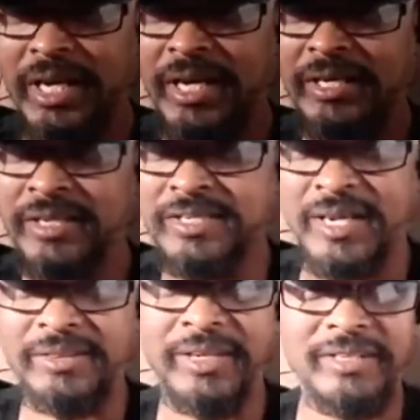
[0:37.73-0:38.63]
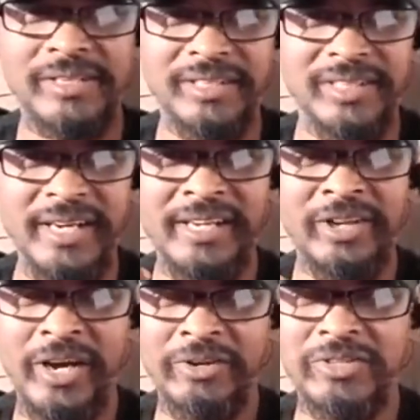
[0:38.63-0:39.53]
And I think they
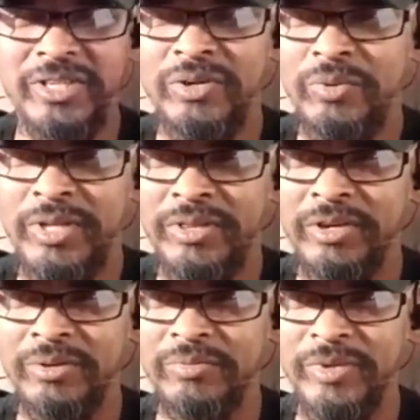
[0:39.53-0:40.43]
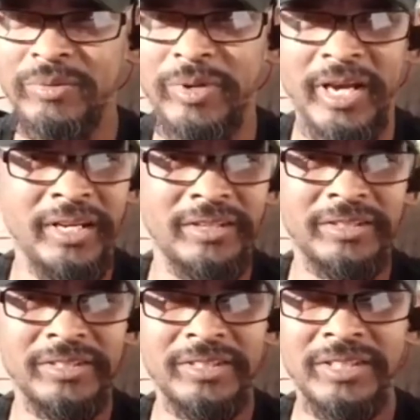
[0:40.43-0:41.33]
don't know how to deal with not being paid.
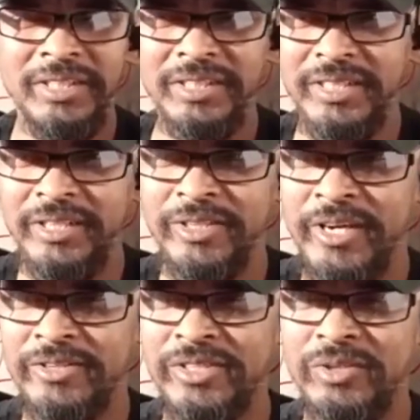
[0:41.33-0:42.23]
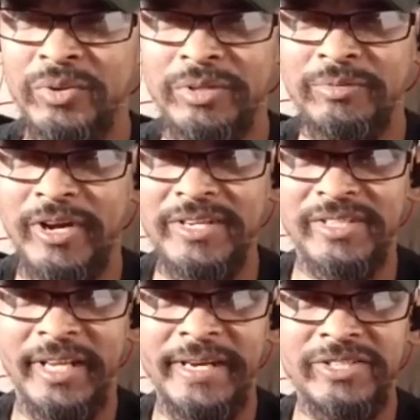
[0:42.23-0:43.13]
They don't know how to deal with
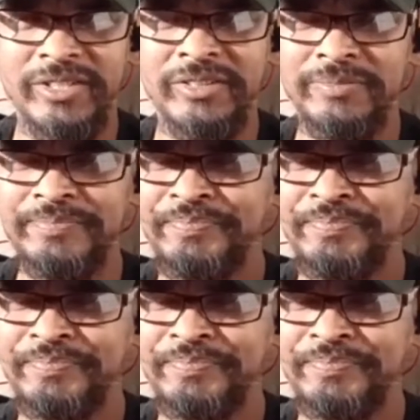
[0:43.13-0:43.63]
isolation.